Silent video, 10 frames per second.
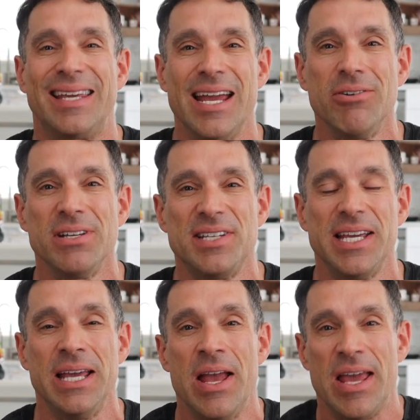I
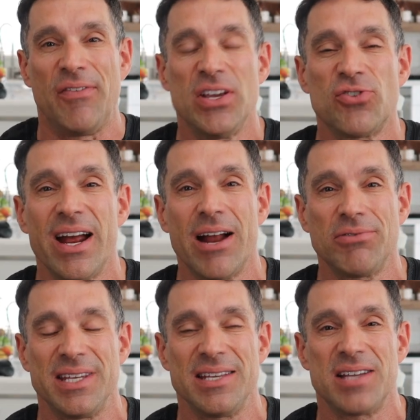guarantee if he tried
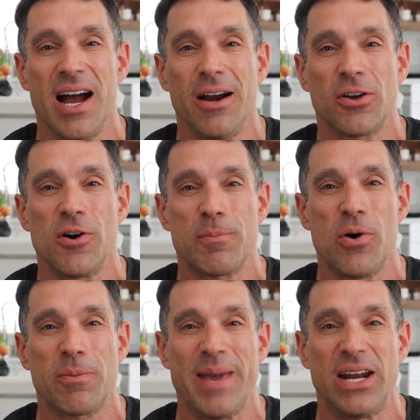out the entire
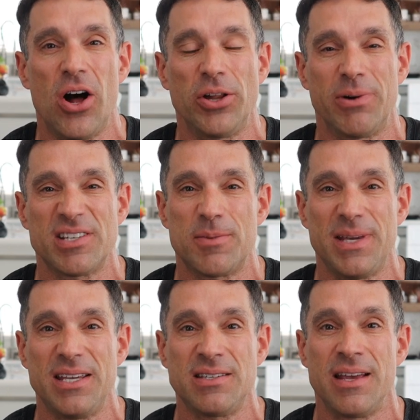cookbook, made all the
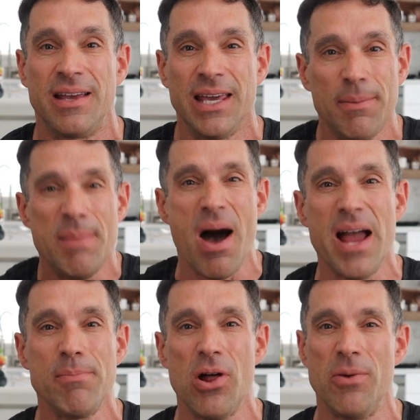recipes, he'd be
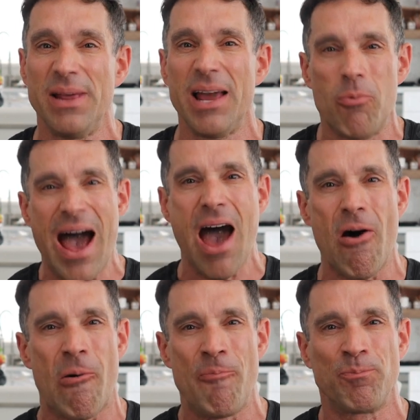mind blown, be like,
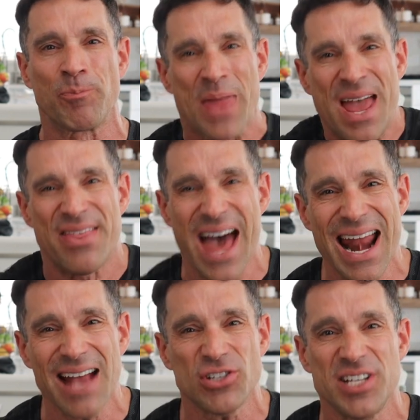wow,
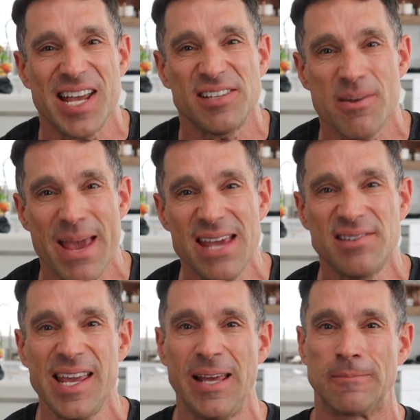that actually tastes
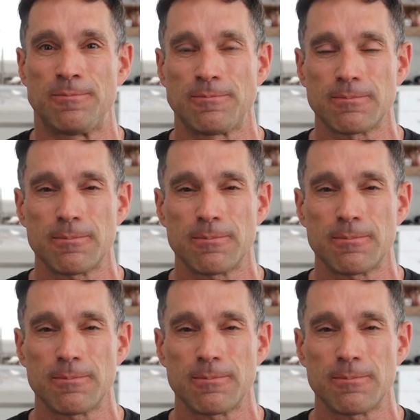amazing.